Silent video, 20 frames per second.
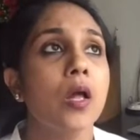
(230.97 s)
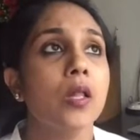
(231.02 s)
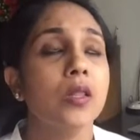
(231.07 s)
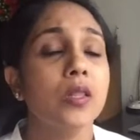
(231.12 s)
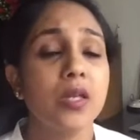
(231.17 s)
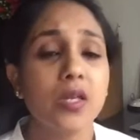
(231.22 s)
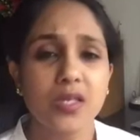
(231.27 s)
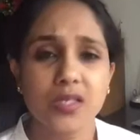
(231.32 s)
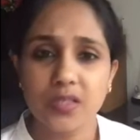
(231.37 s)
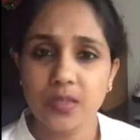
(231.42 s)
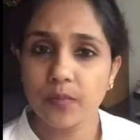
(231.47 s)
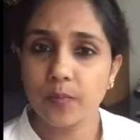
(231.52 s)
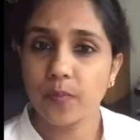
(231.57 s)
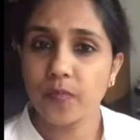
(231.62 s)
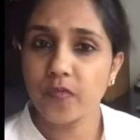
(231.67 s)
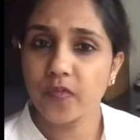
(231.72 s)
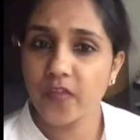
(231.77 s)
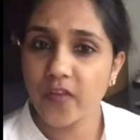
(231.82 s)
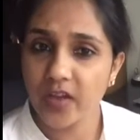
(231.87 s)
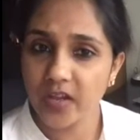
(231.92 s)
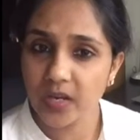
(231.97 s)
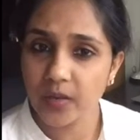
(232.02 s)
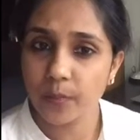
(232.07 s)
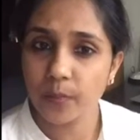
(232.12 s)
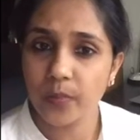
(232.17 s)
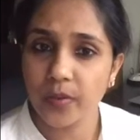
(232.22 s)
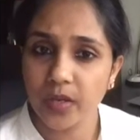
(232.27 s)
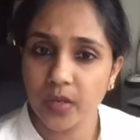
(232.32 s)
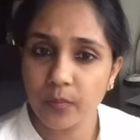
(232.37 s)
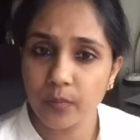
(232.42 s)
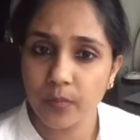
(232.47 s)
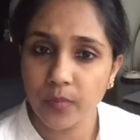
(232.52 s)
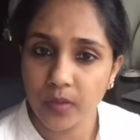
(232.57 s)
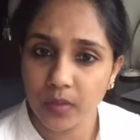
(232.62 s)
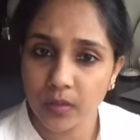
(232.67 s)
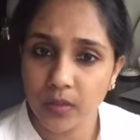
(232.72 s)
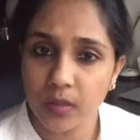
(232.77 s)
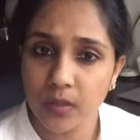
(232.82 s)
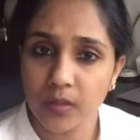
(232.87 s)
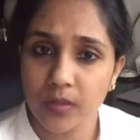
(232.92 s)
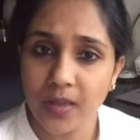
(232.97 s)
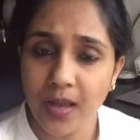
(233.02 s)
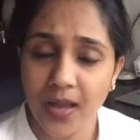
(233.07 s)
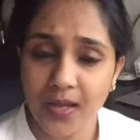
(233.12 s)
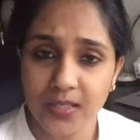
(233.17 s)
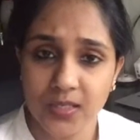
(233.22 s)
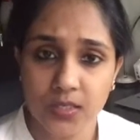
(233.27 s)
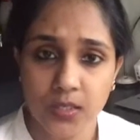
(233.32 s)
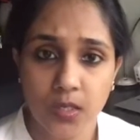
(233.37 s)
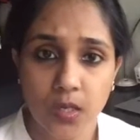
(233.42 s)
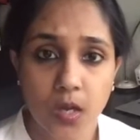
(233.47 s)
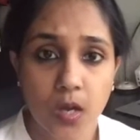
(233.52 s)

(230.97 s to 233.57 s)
There is a very big myth that